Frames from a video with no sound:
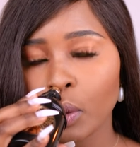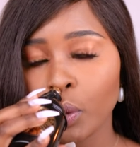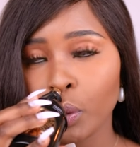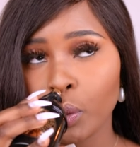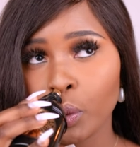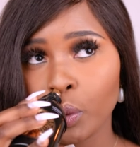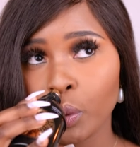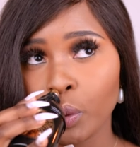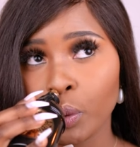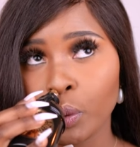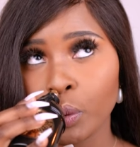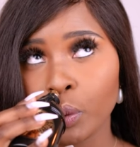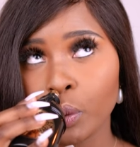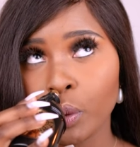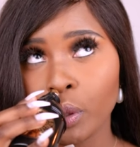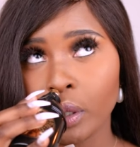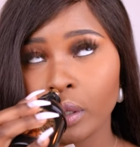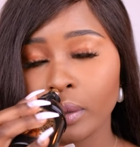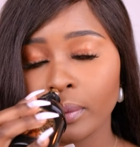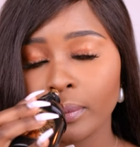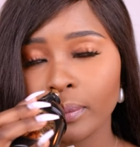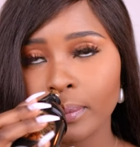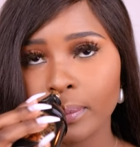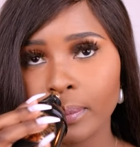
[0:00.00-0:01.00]
oud,
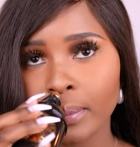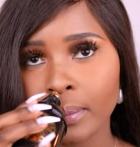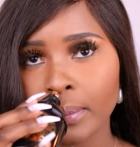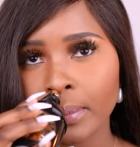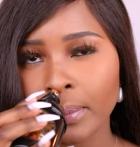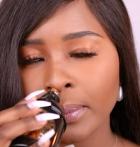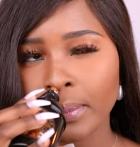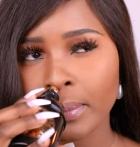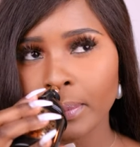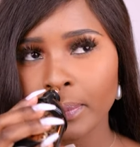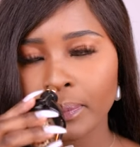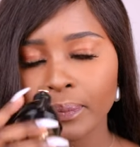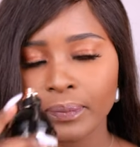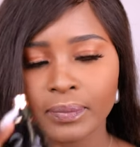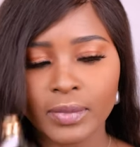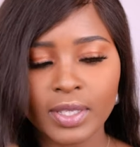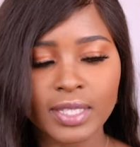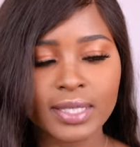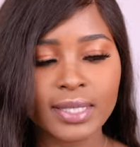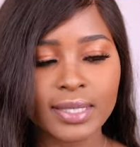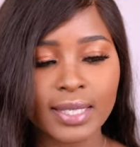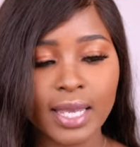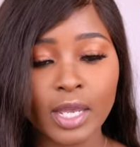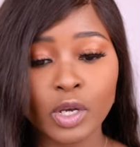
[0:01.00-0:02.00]

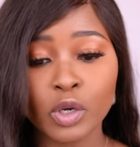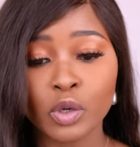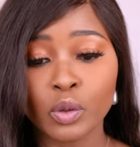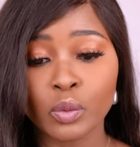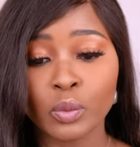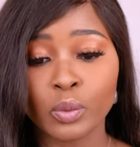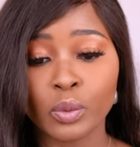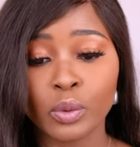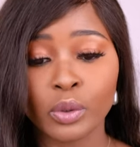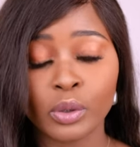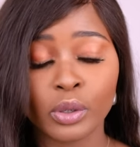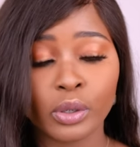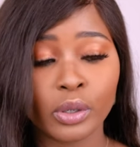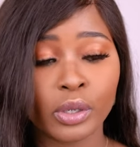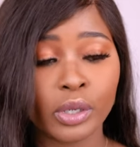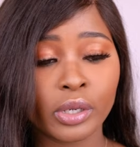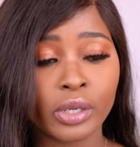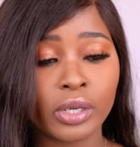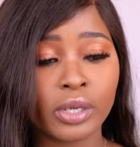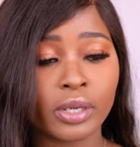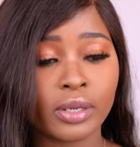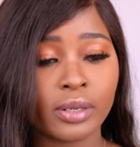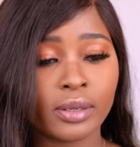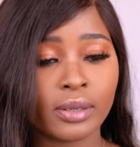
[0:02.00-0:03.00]

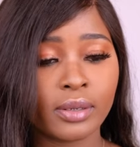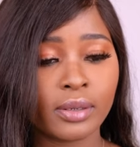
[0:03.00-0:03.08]
sandalwood.